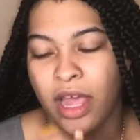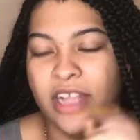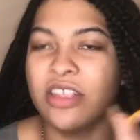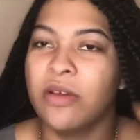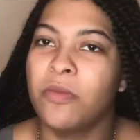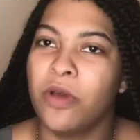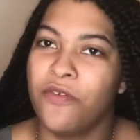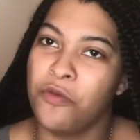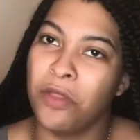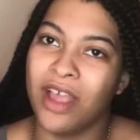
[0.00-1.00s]
It's if
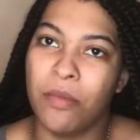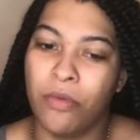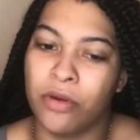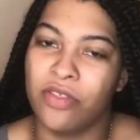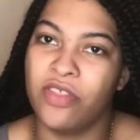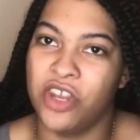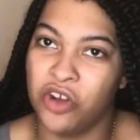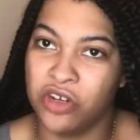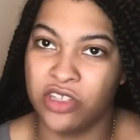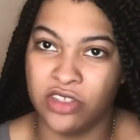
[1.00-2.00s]
you want like a more
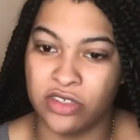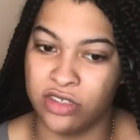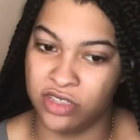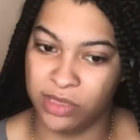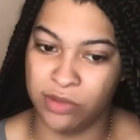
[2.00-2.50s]
thinner consistency